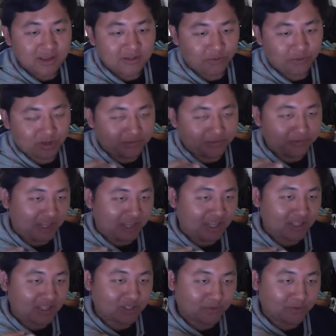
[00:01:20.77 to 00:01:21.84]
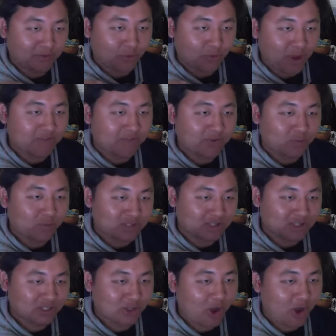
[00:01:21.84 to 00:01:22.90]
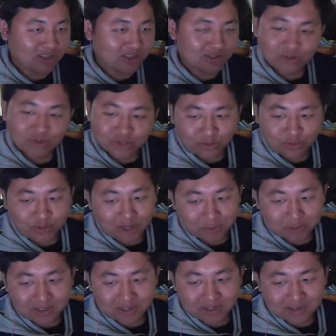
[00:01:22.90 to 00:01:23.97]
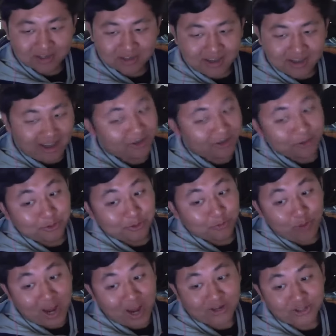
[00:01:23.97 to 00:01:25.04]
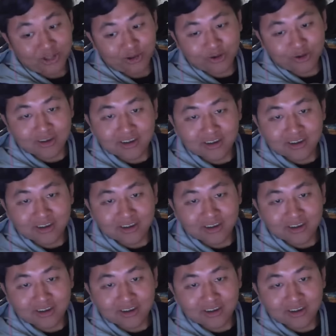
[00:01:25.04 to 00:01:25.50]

for the face of whoever one is talking to show up. I don't know where though.